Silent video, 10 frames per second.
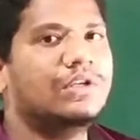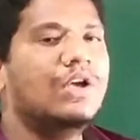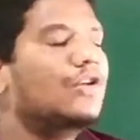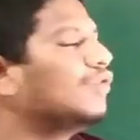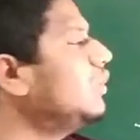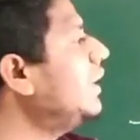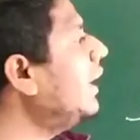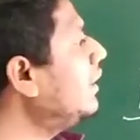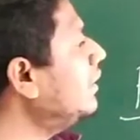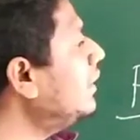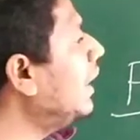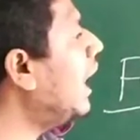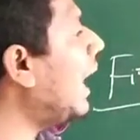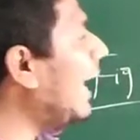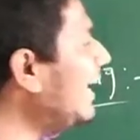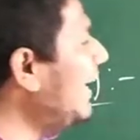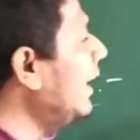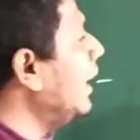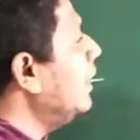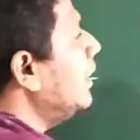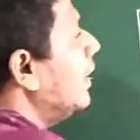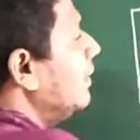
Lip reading: So that again the